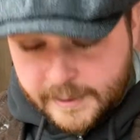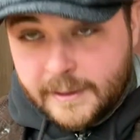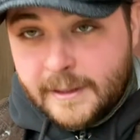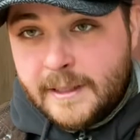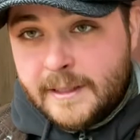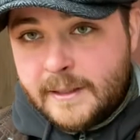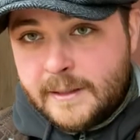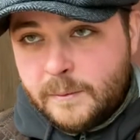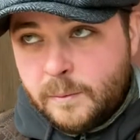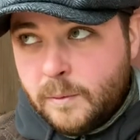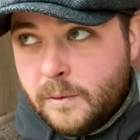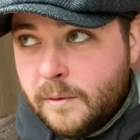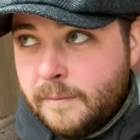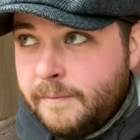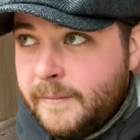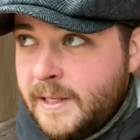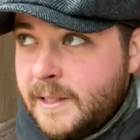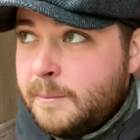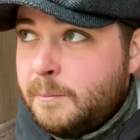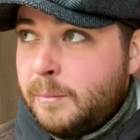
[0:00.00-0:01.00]
this
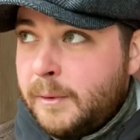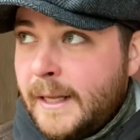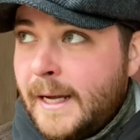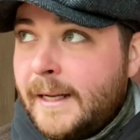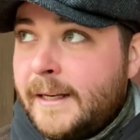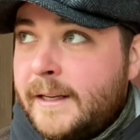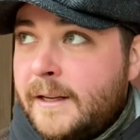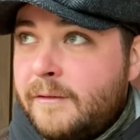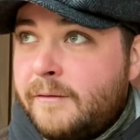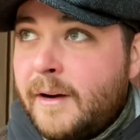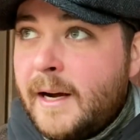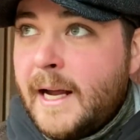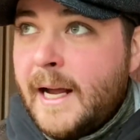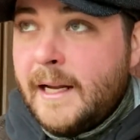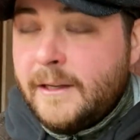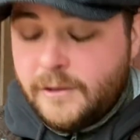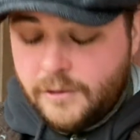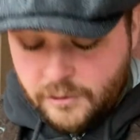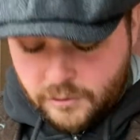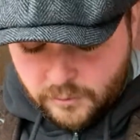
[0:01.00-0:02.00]
blend, if I
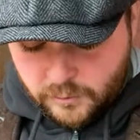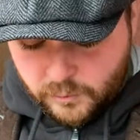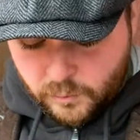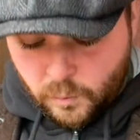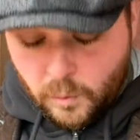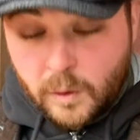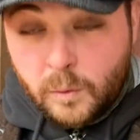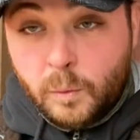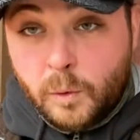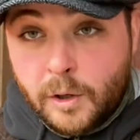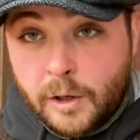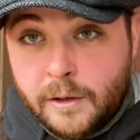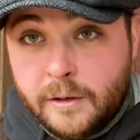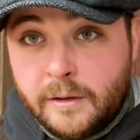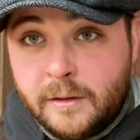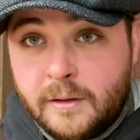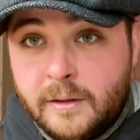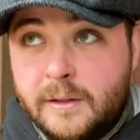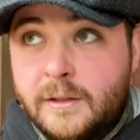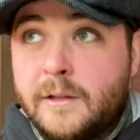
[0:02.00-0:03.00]
had to use one word
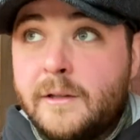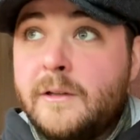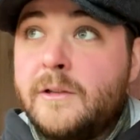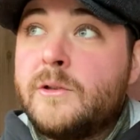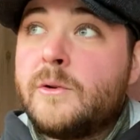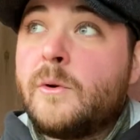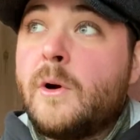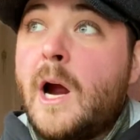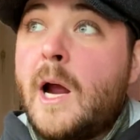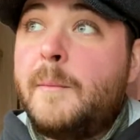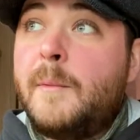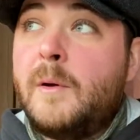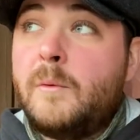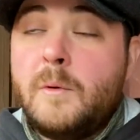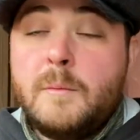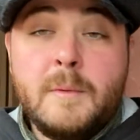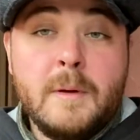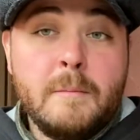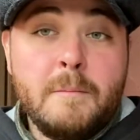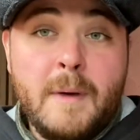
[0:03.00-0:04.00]
to describe it,
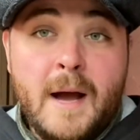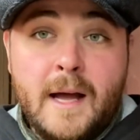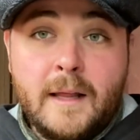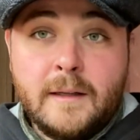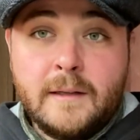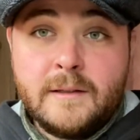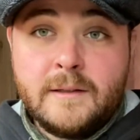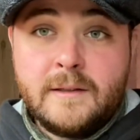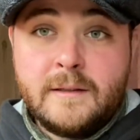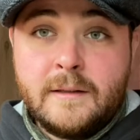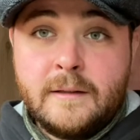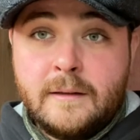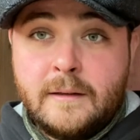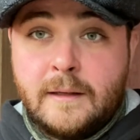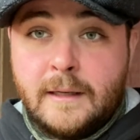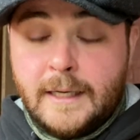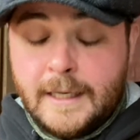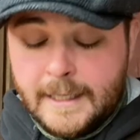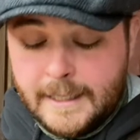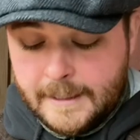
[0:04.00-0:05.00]
would be balanced.
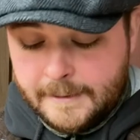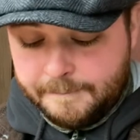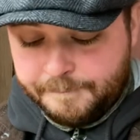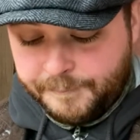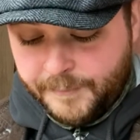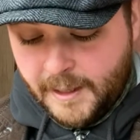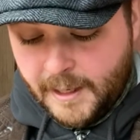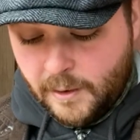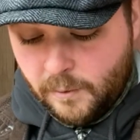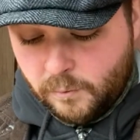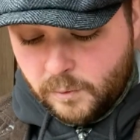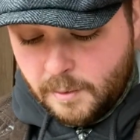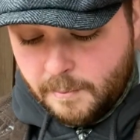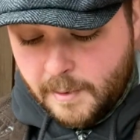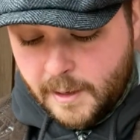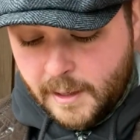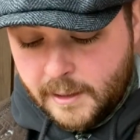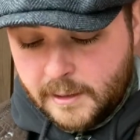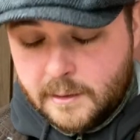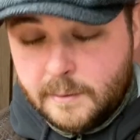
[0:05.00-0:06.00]
It
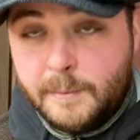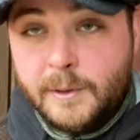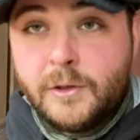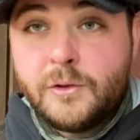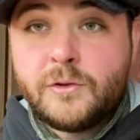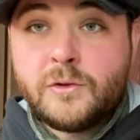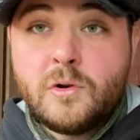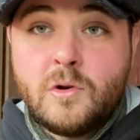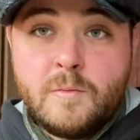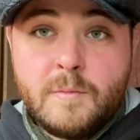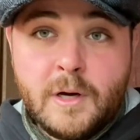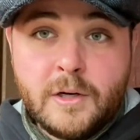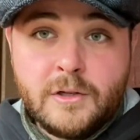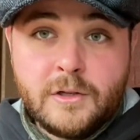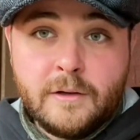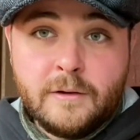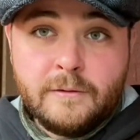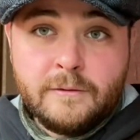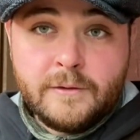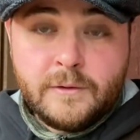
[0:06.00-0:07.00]
reminds me so
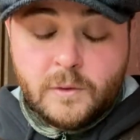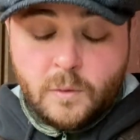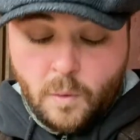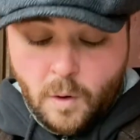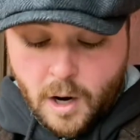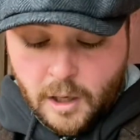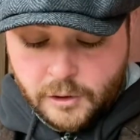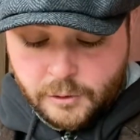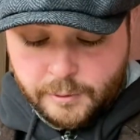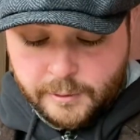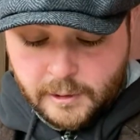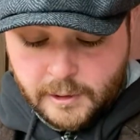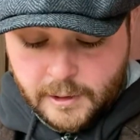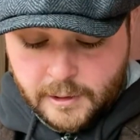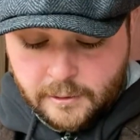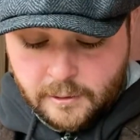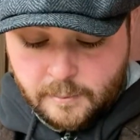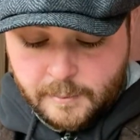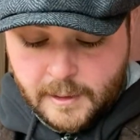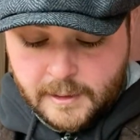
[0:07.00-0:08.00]
much of Squadron
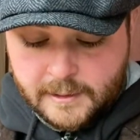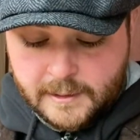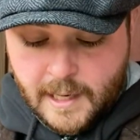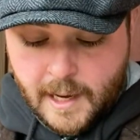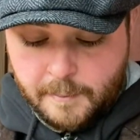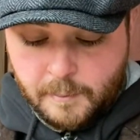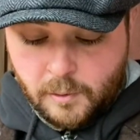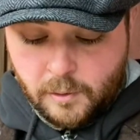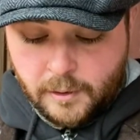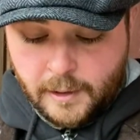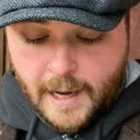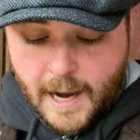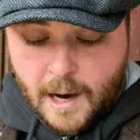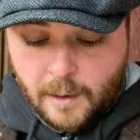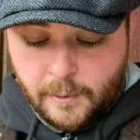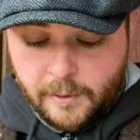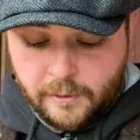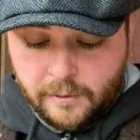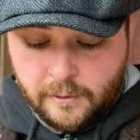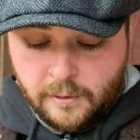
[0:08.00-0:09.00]
Leader by Samuel
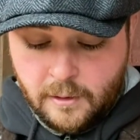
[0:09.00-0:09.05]
Gawith,